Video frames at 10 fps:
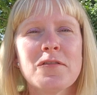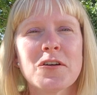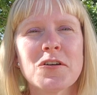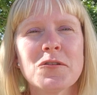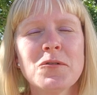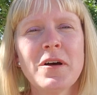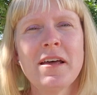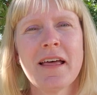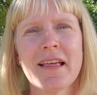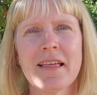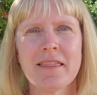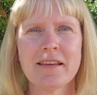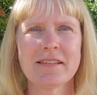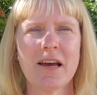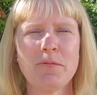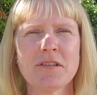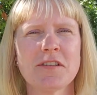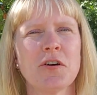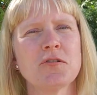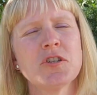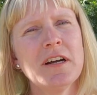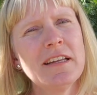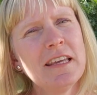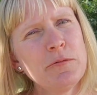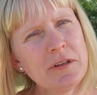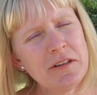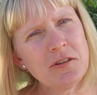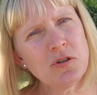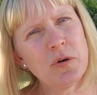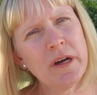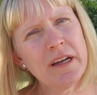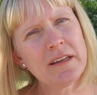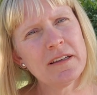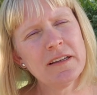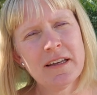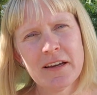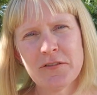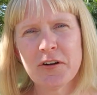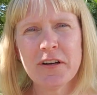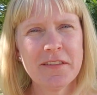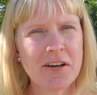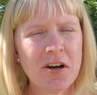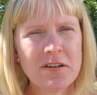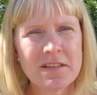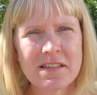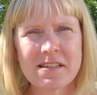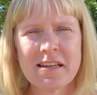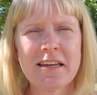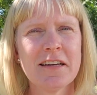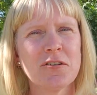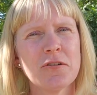for you this episode. Try to keep it a little quick. If you're in the car listening, or